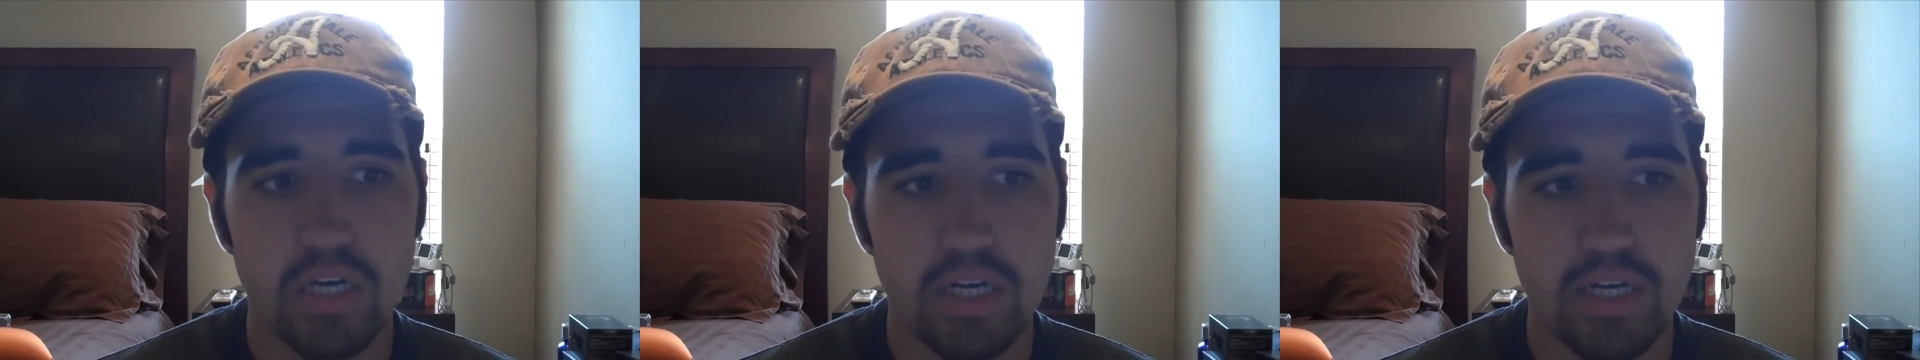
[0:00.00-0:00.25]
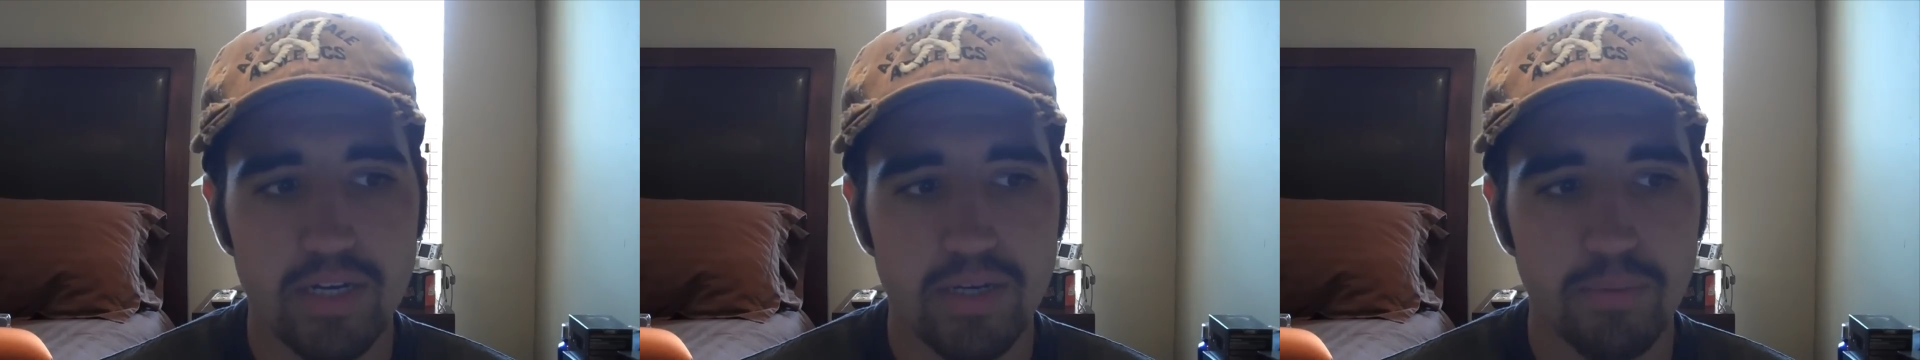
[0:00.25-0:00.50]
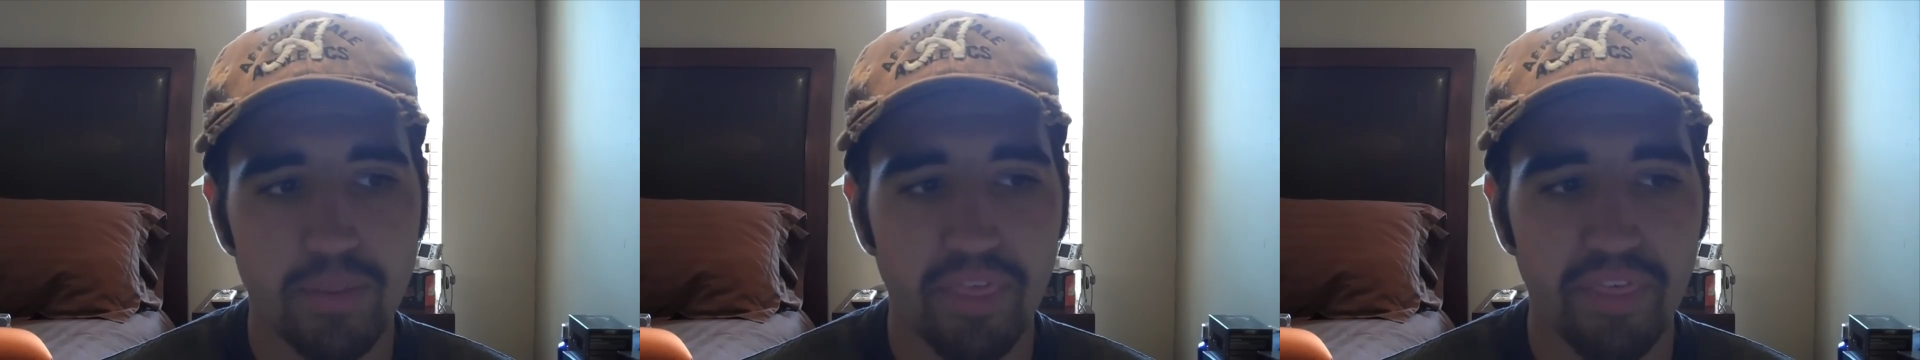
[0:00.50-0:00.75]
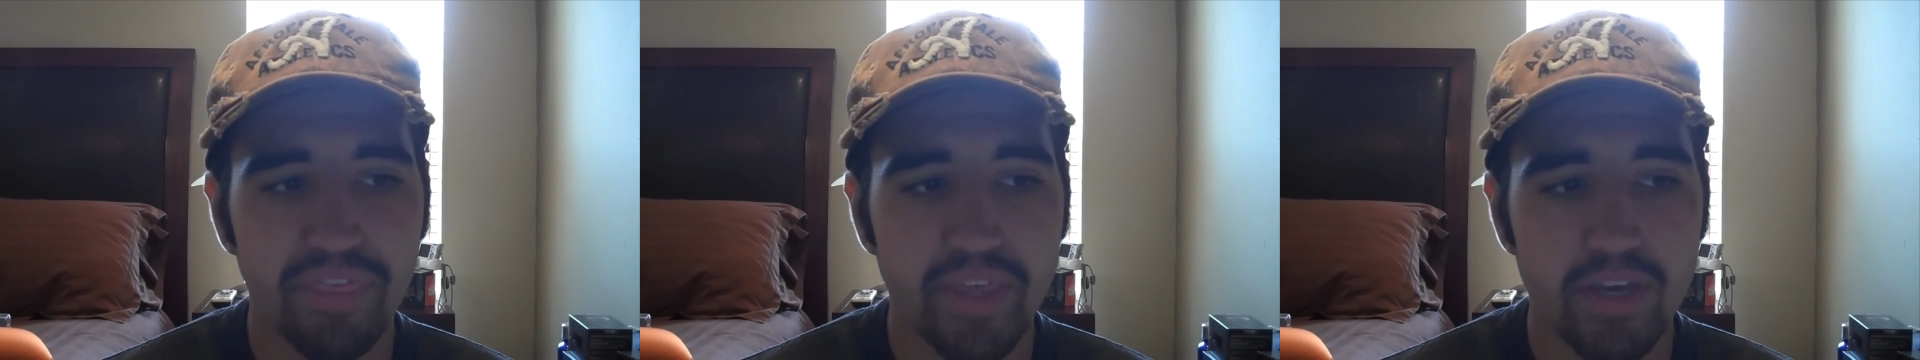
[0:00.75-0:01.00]
The
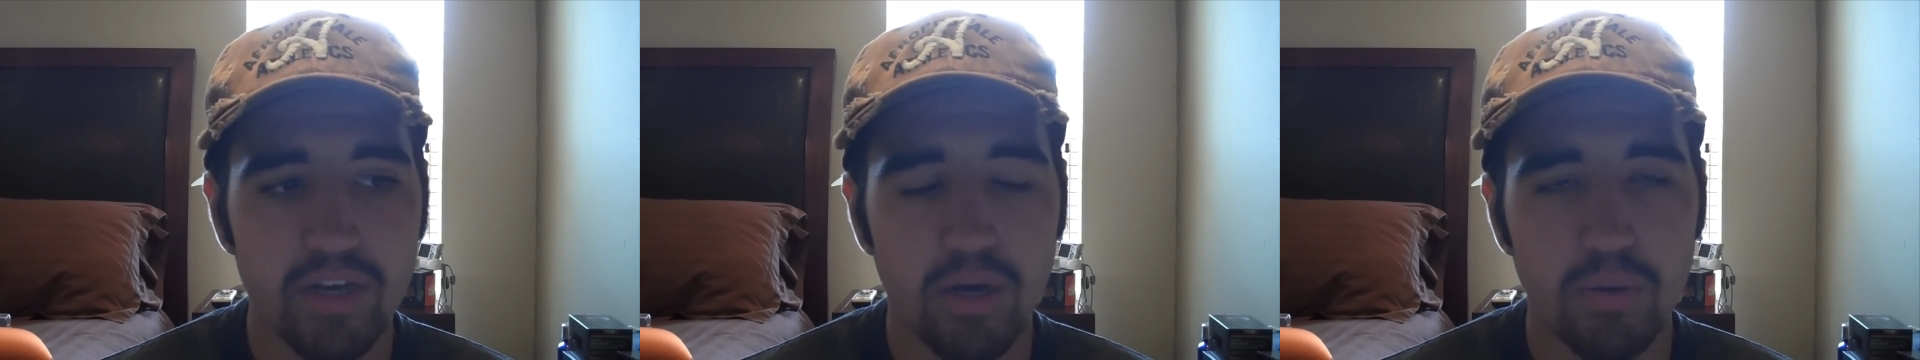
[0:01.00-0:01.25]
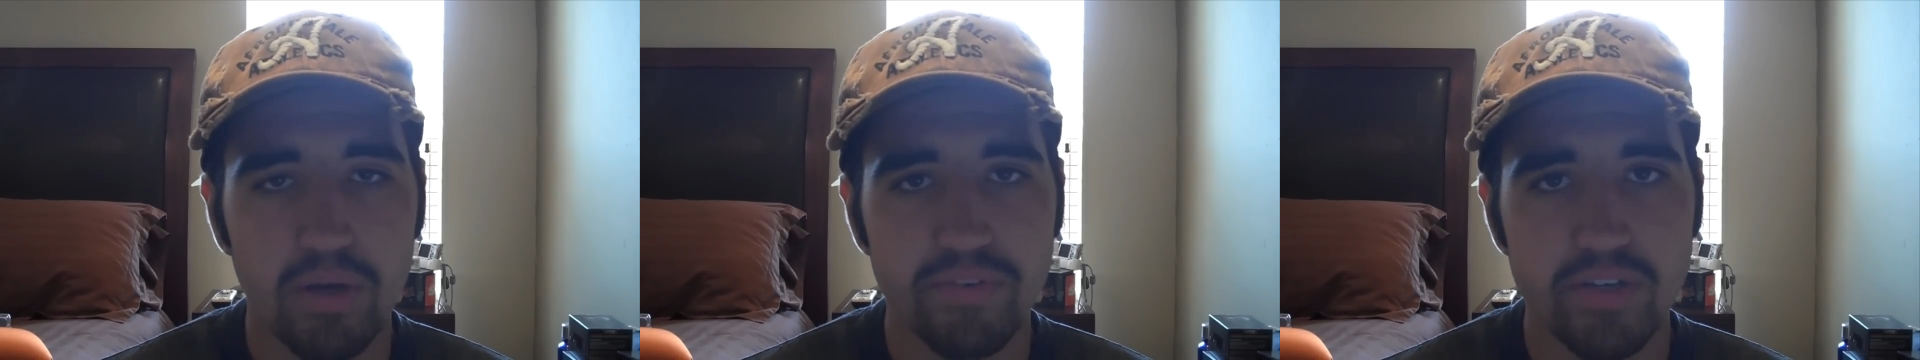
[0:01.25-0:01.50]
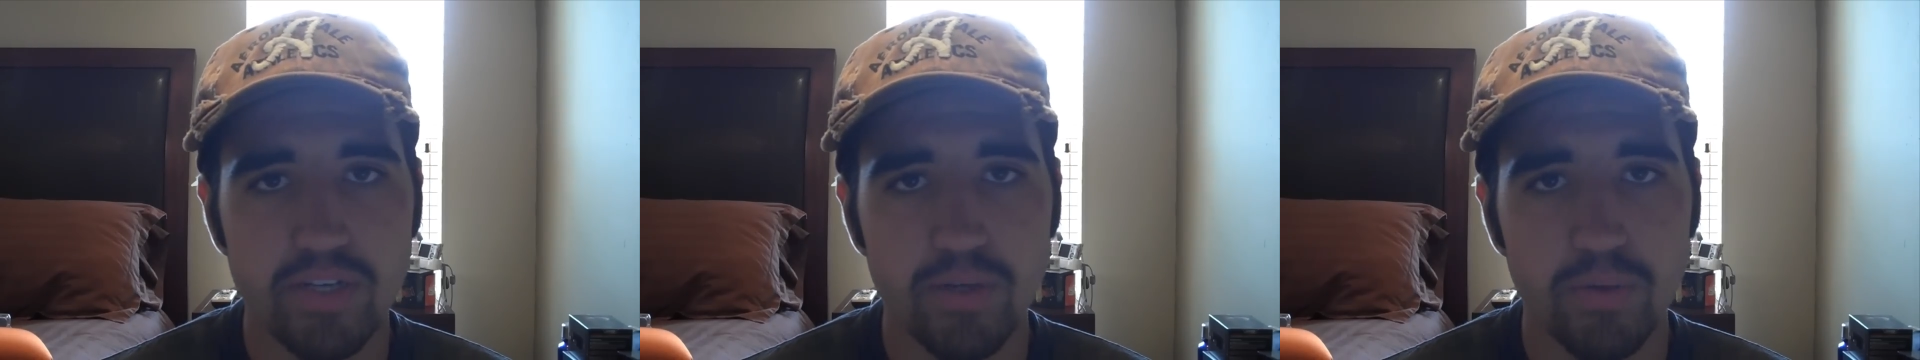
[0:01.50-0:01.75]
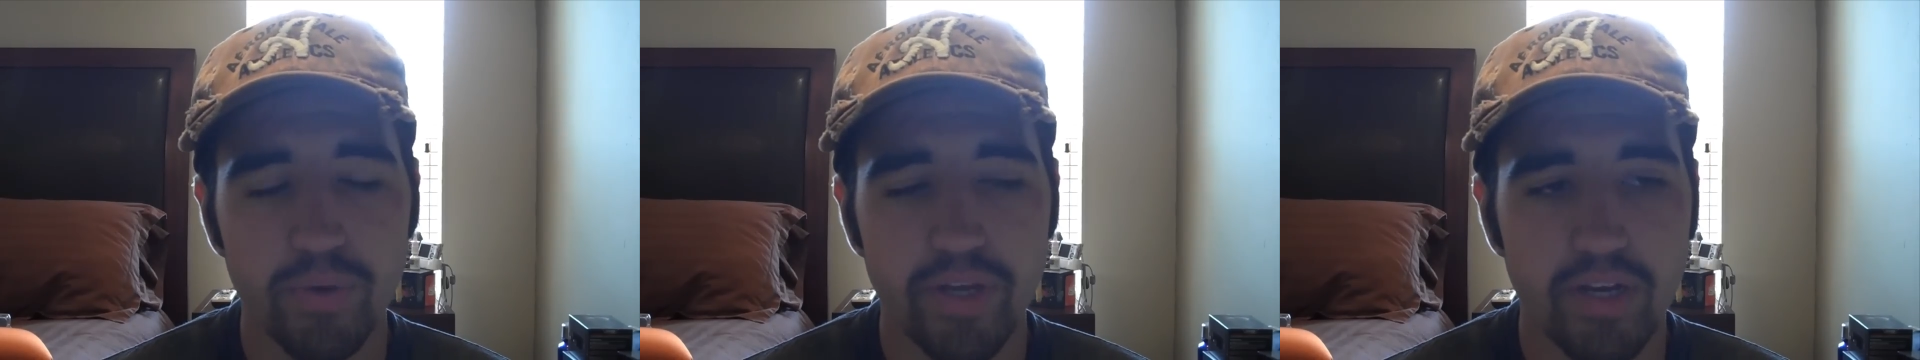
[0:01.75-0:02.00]
thing, however,
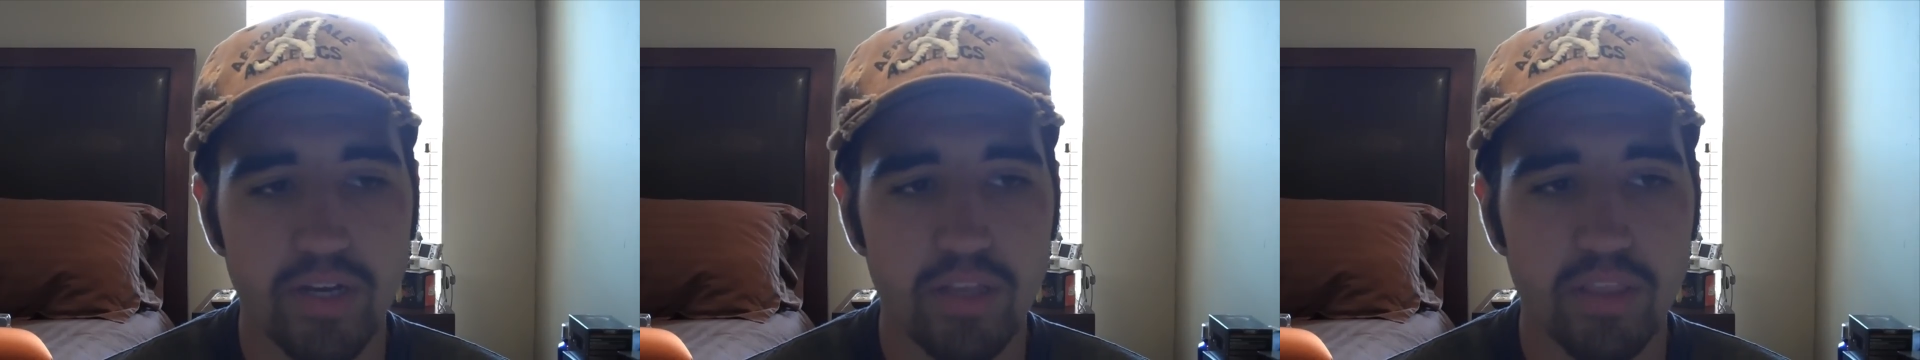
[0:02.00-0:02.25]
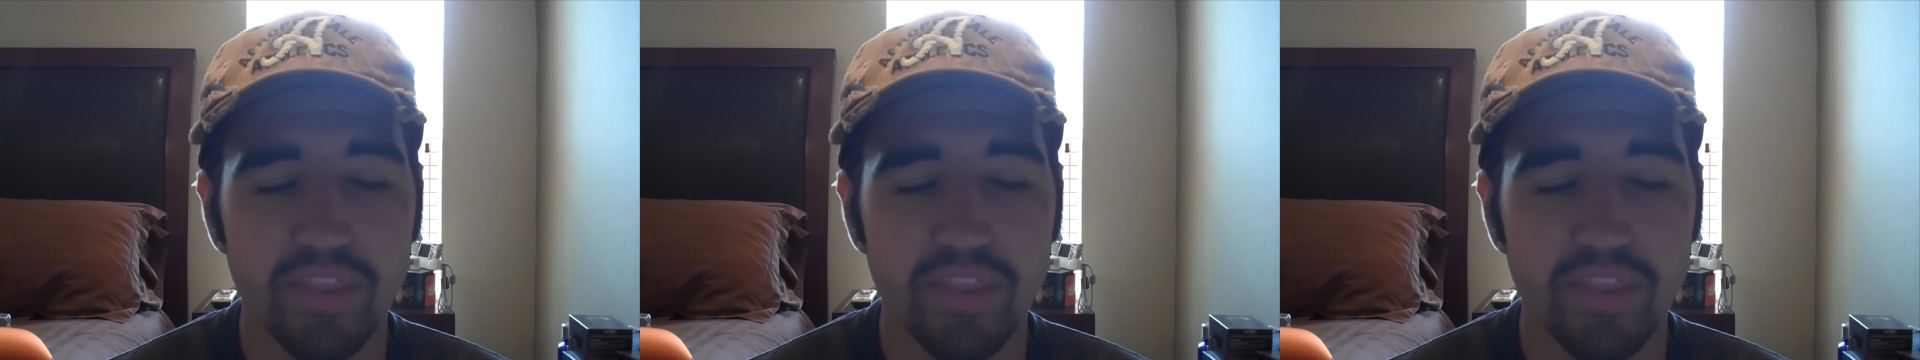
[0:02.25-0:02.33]
where